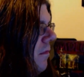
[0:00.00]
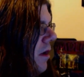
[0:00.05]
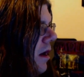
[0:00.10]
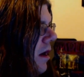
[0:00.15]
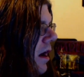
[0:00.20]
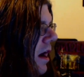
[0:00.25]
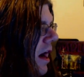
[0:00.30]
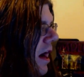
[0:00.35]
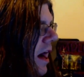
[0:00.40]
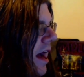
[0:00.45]

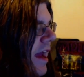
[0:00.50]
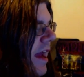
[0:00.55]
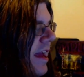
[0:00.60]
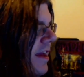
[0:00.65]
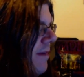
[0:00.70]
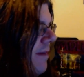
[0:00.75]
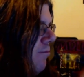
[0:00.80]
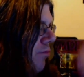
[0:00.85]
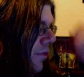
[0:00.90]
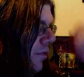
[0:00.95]
I
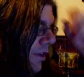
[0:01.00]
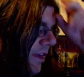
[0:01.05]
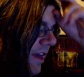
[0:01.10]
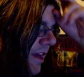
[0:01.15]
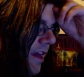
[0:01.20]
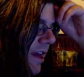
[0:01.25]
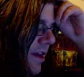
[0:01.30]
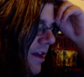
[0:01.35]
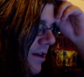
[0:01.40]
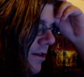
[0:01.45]

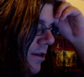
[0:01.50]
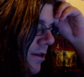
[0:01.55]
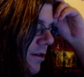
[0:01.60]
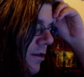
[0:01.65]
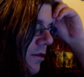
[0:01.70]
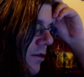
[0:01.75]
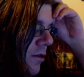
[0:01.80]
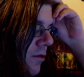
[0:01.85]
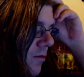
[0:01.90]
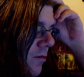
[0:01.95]
really,
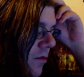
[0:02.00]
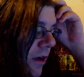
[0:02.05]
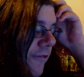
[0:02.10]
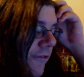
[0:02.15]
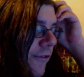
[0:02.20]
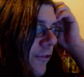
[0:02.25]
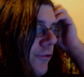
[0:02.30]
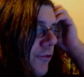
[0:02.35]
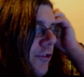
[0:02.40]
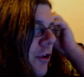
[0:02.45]
when I
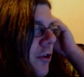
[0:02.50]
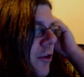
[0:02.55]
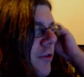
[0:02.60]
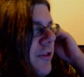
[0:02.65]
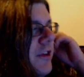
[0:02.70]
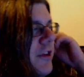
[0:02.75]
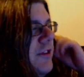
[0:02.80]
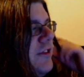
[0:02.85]
first heard this,